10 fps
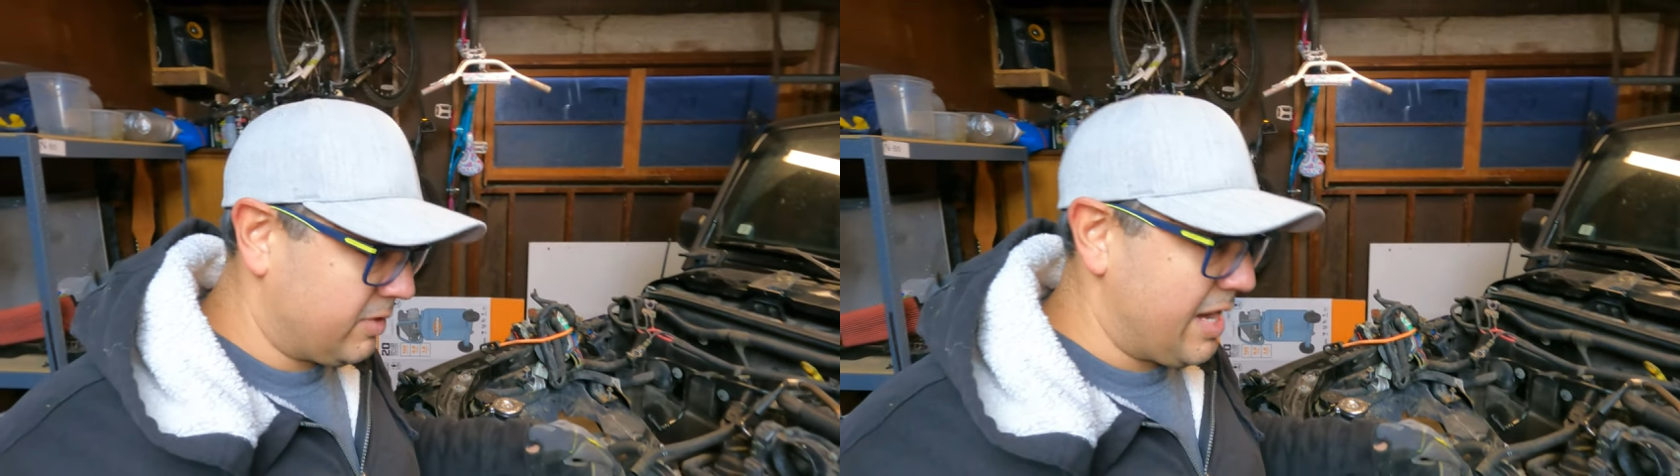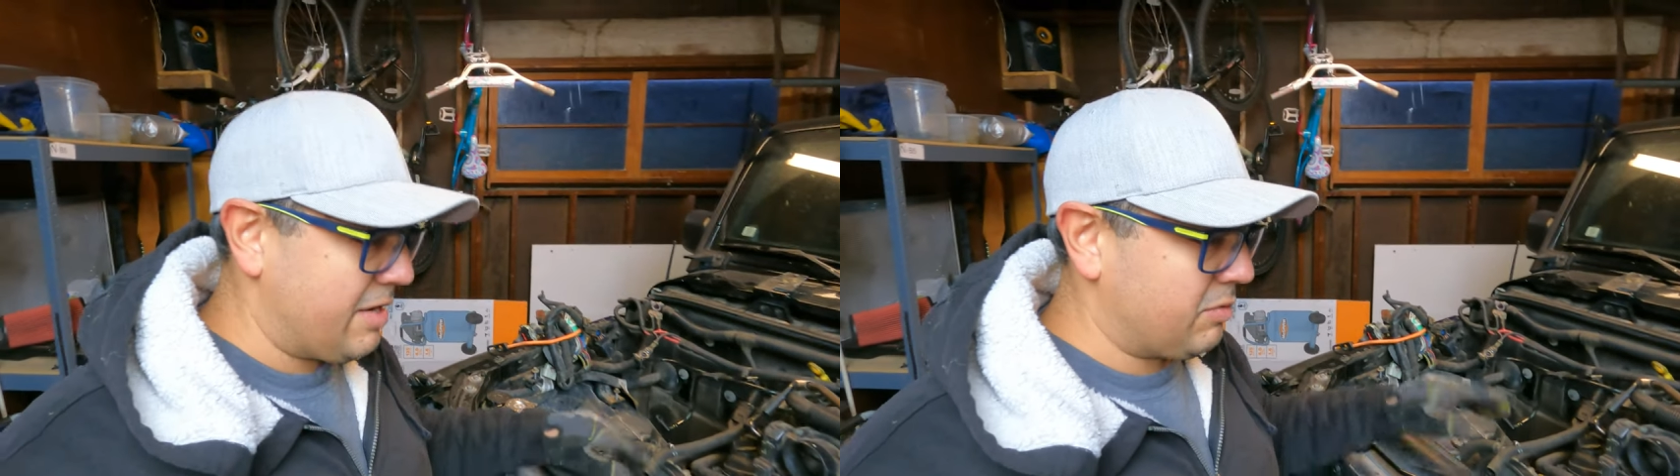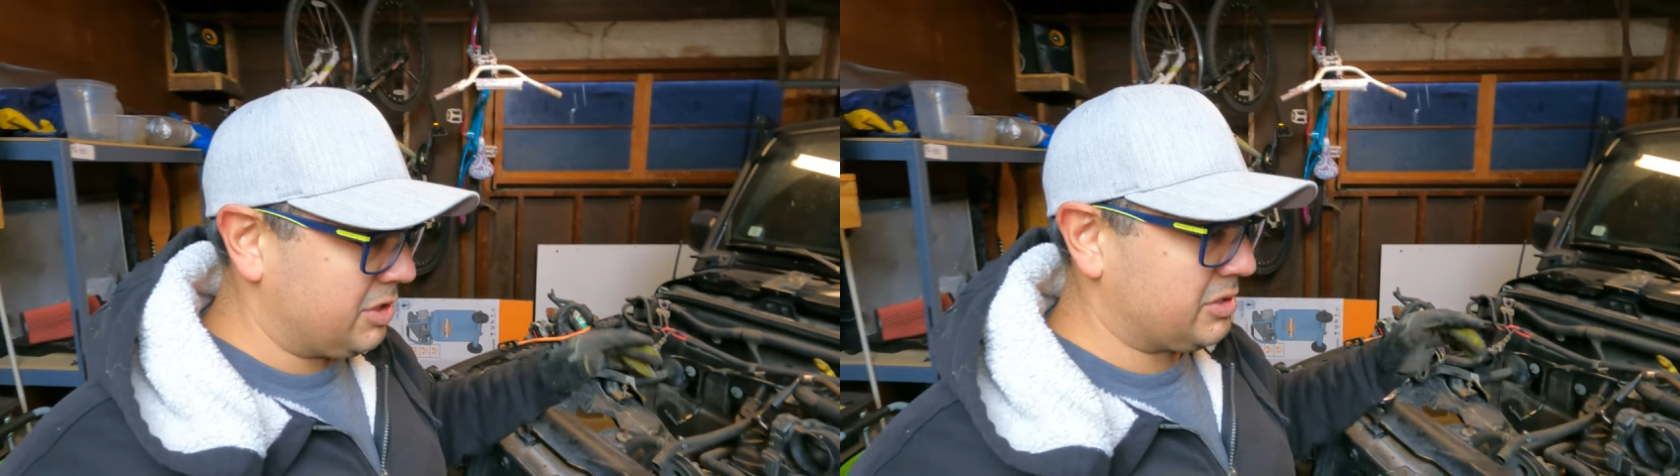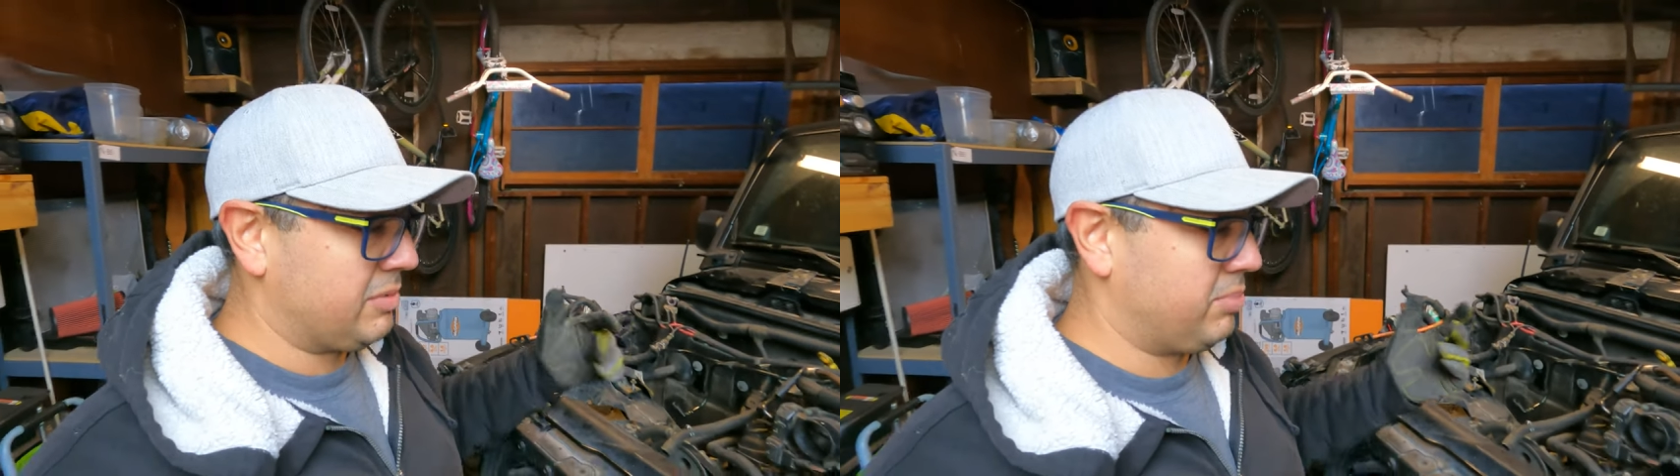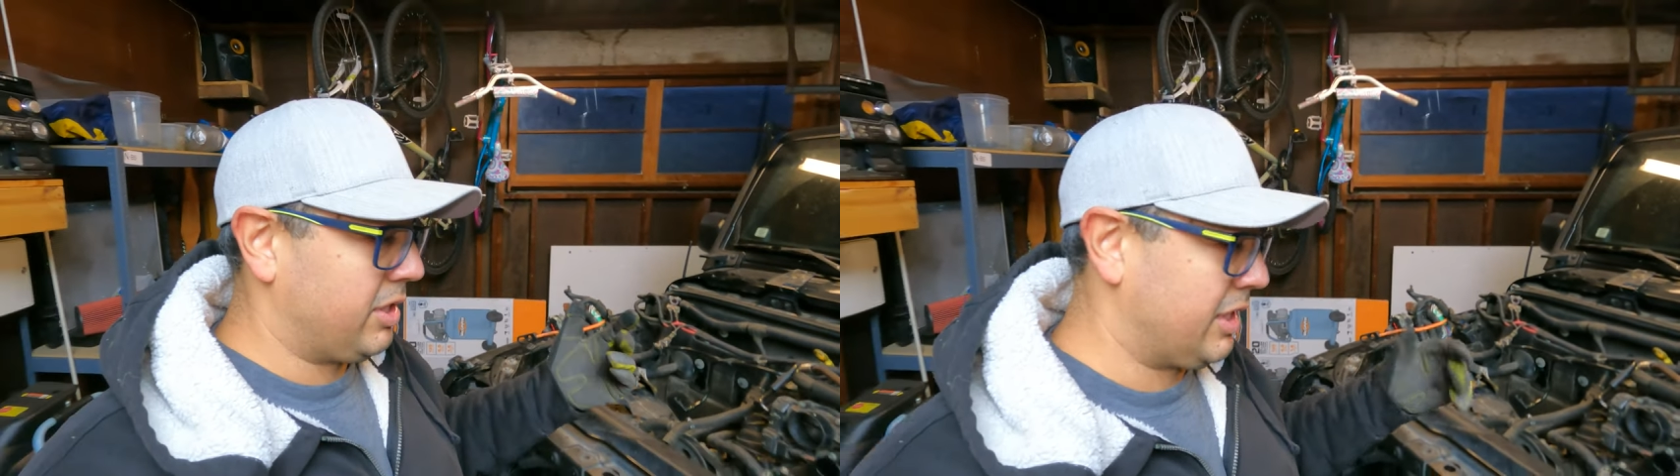Granted, we're just
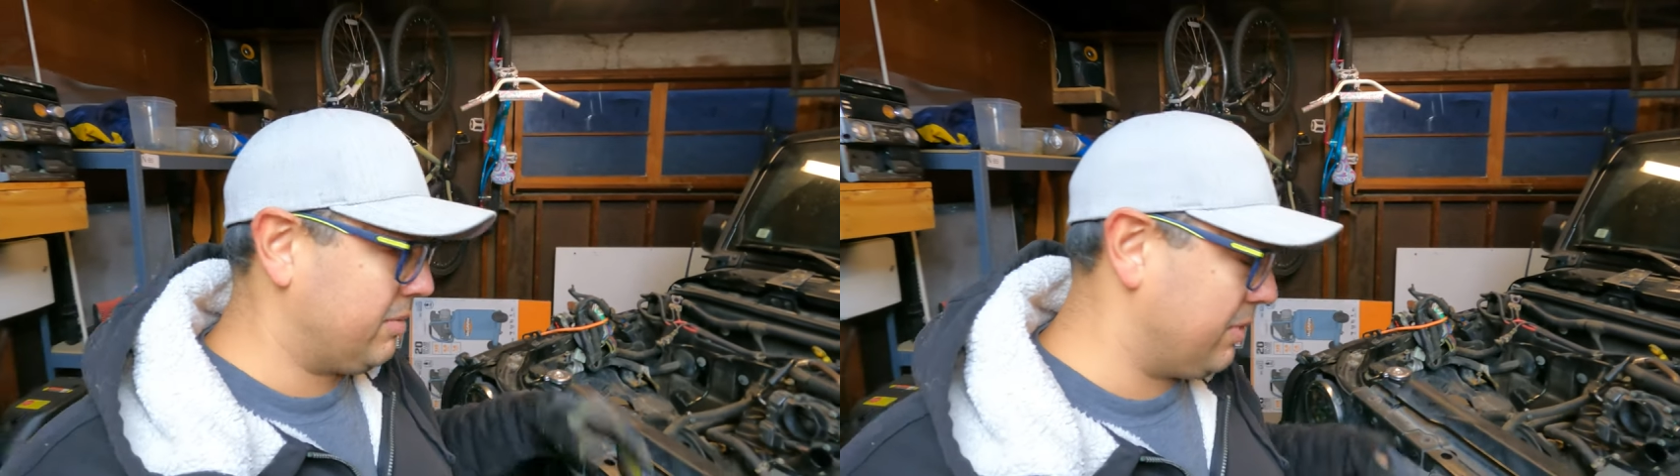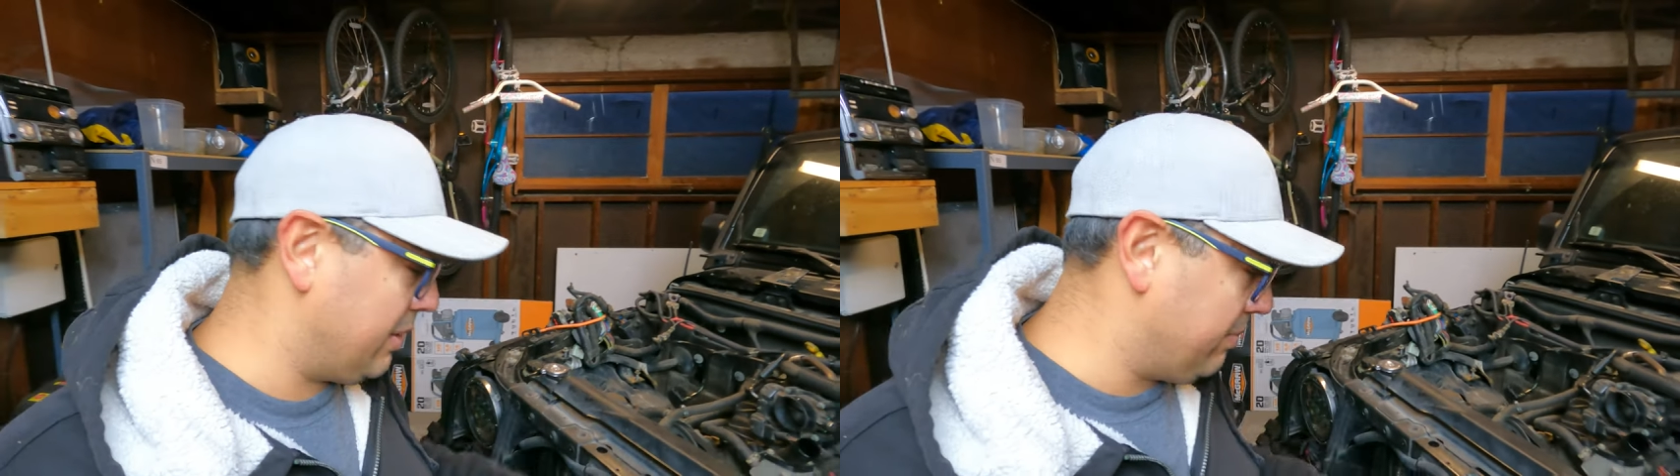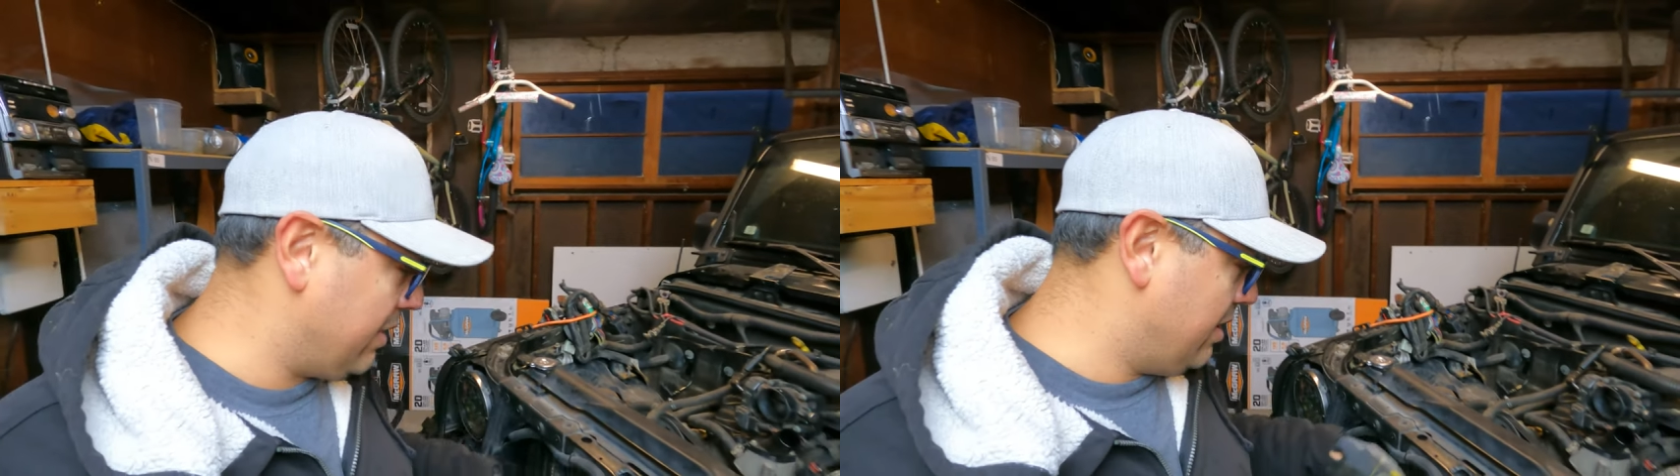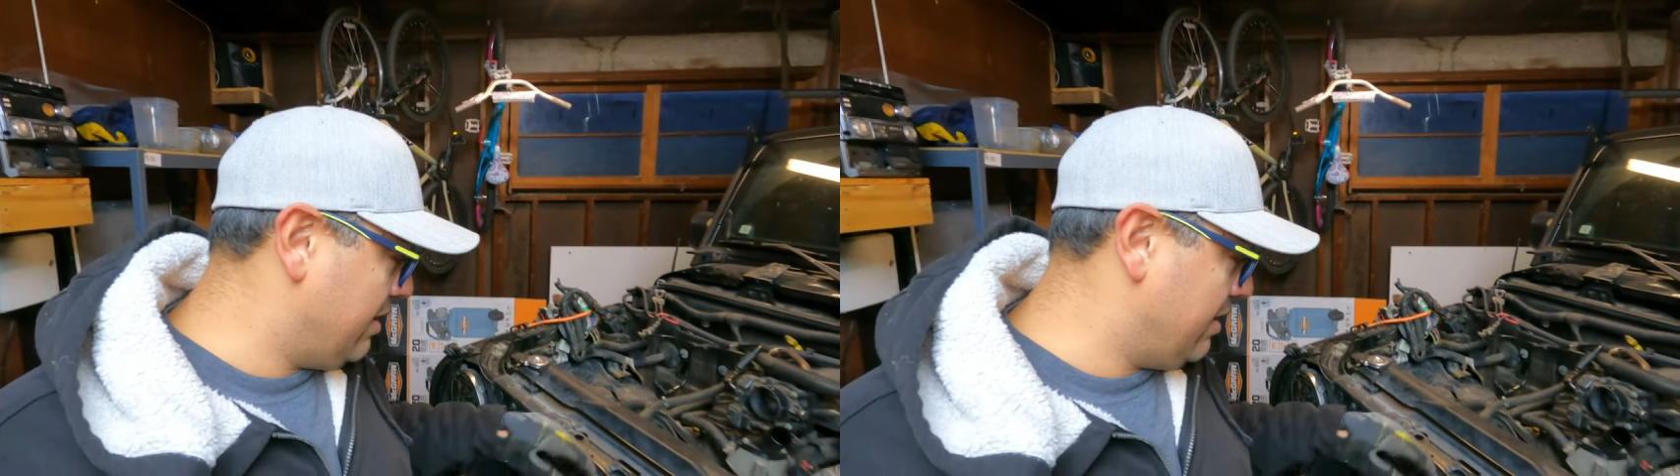unplugging, but